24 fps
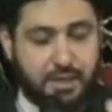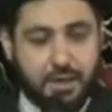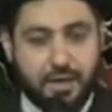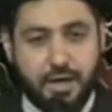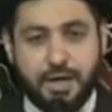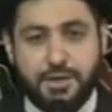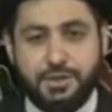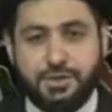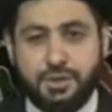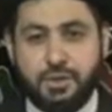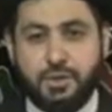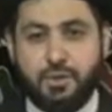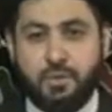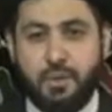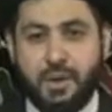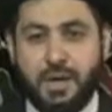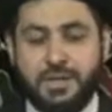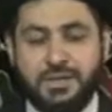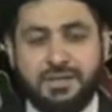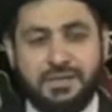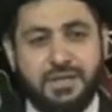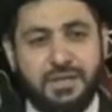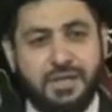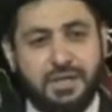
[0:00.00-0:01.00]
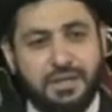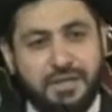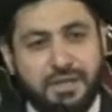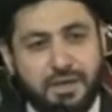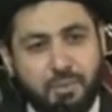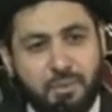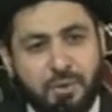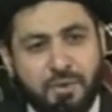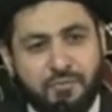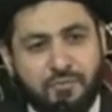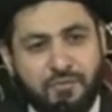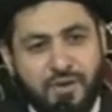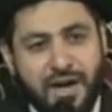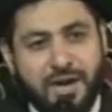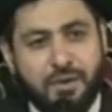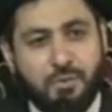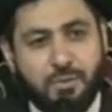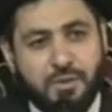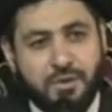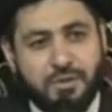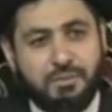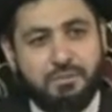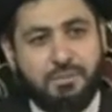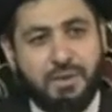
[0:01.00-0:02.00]
Guys, you know what? They want to fight
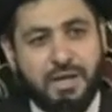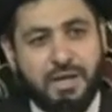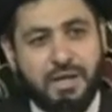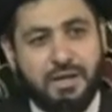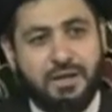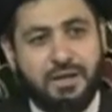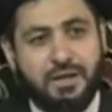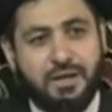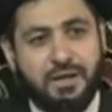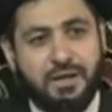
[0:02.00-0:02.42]
with me.